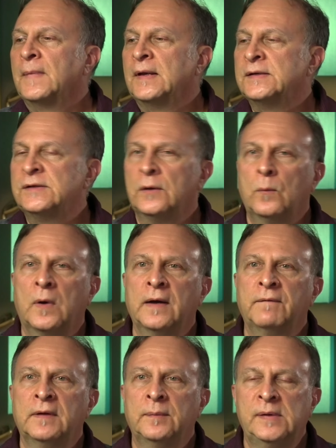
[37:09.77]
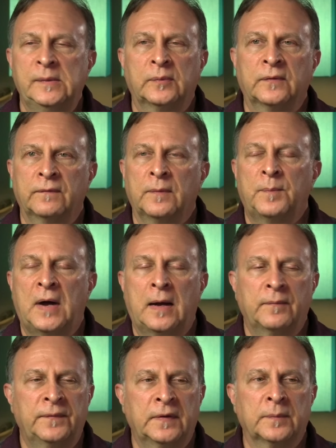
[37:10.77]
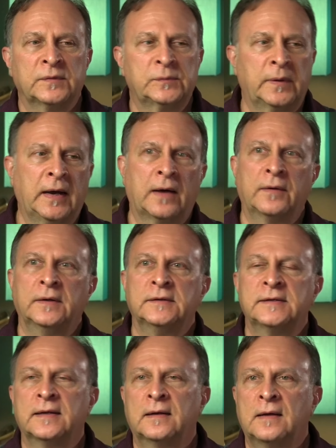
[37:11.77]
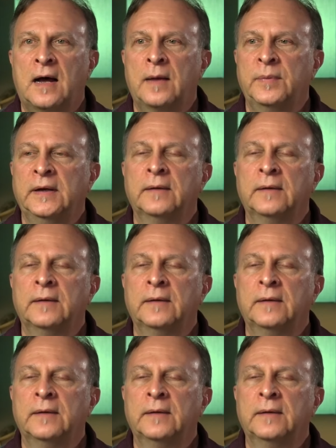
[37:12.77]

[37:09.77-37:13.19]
And so one of the people from Pop Films went out into the lobby.